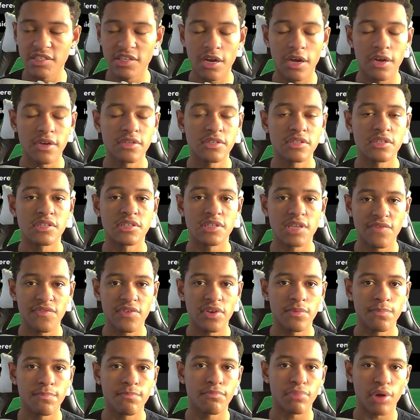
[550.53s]
Giannis is
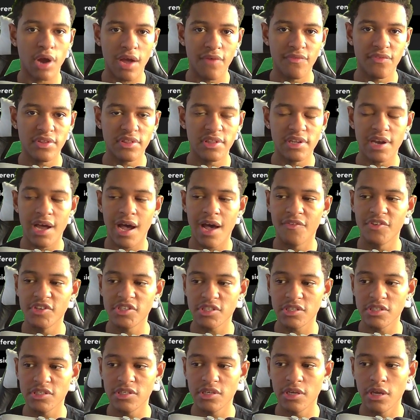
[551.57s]
giving profit, then
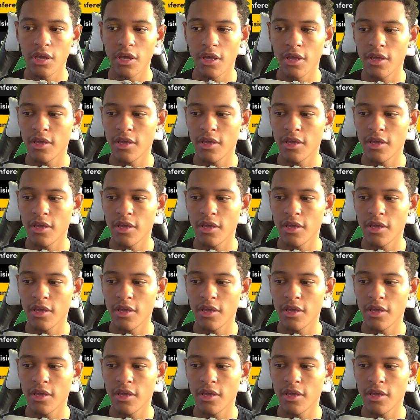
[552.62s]
obviously